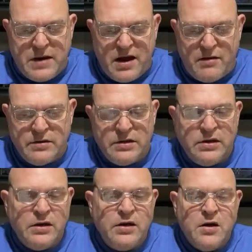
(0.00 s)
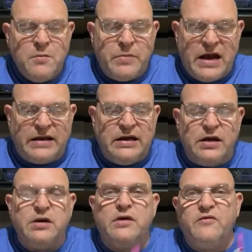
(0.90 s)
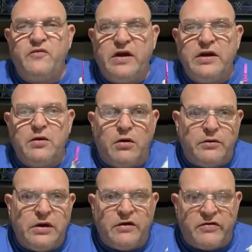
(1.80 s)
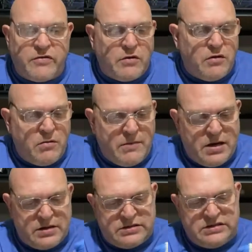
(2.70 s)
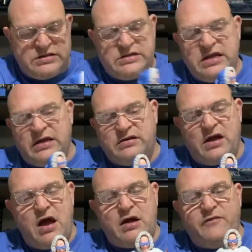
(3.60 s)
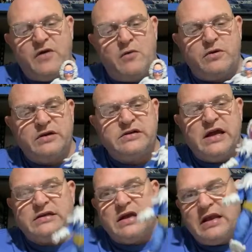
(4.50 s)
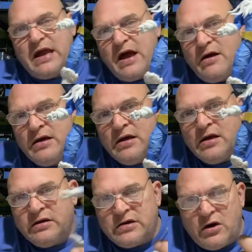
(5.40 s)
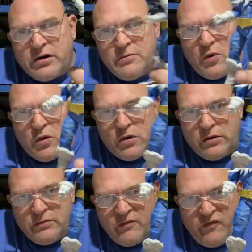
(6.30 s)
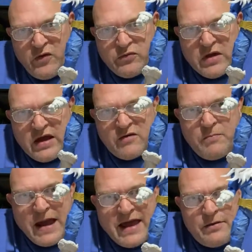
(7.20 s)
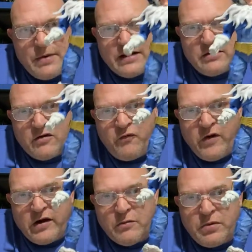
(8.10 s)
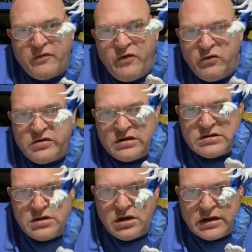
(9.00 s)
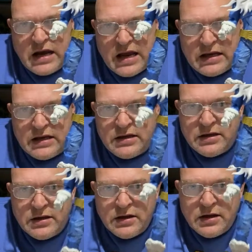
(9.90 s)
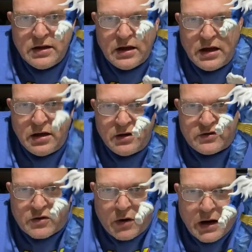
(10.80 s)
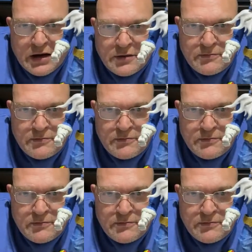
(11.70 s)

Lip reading: out. But I did another video on this on my TikTok if y'all want to check that out. Talking more, a few things bad about this figure. But if you just look at it, it looks great.